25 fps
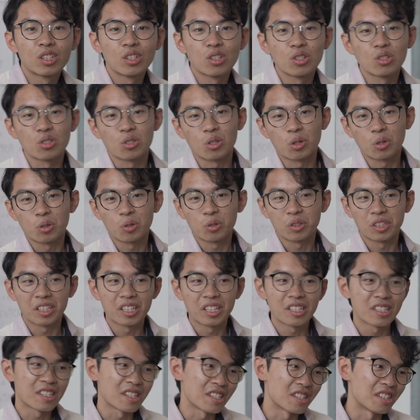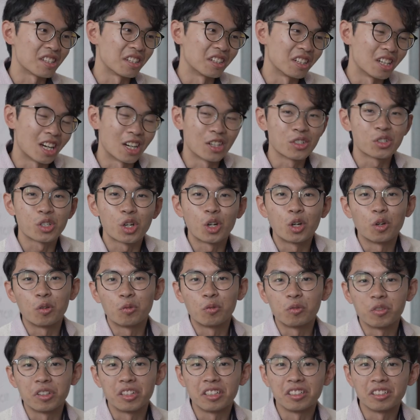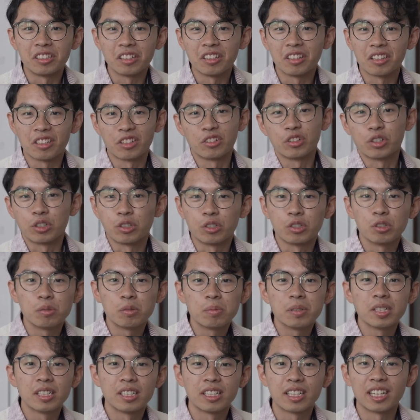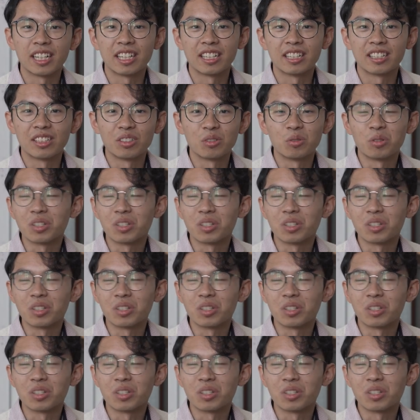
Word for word: So this is the lounge of the theory group, and